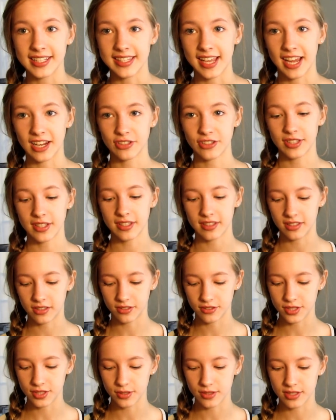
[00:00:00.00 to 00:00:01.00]
It's actually a
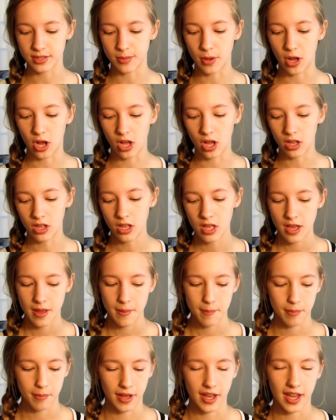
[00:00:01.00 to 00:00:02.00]
little too small,
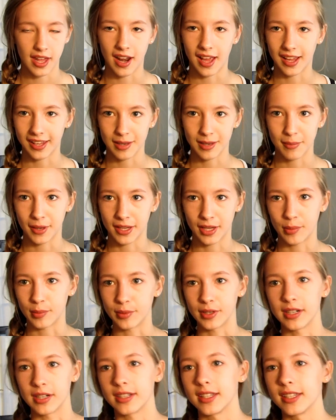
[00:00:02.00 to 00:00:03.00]
but I can make it
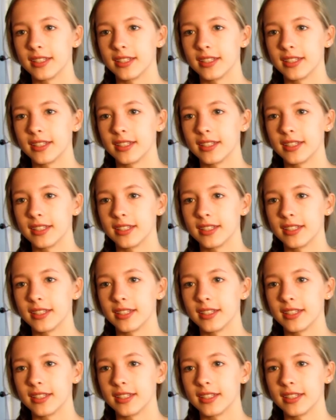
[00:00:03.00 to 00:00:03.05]
work.